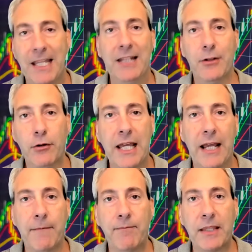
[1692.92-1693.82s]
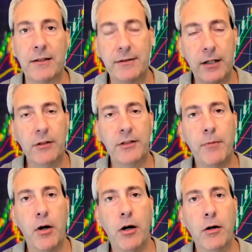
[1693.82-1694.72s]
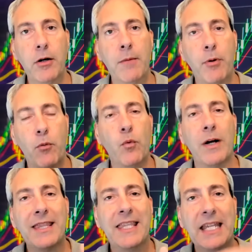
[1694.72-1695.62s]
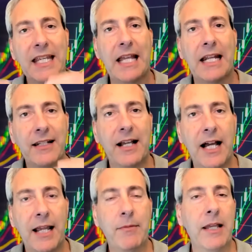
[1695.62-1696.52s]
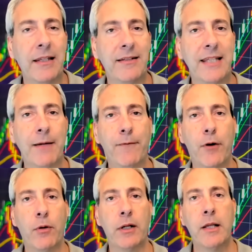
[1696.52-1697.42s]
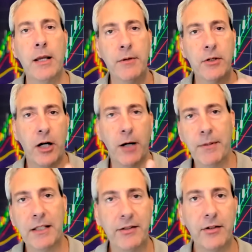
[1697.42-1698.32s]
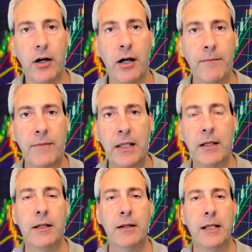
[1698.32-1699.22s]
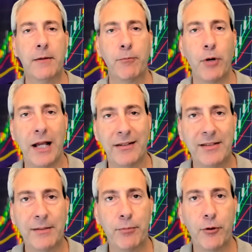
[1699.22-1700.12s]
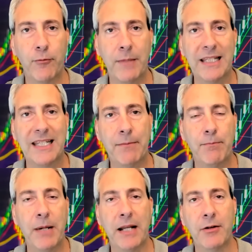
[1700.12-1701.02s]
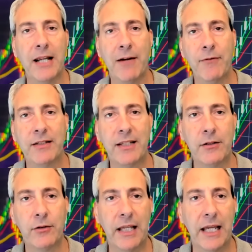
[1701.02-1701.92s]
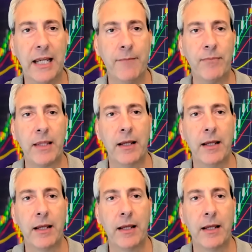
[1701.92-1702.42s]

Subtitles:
It's okay. Start small, put one thing at a time, and step forward. Sharpen the saw. Process improvement, get better every single day,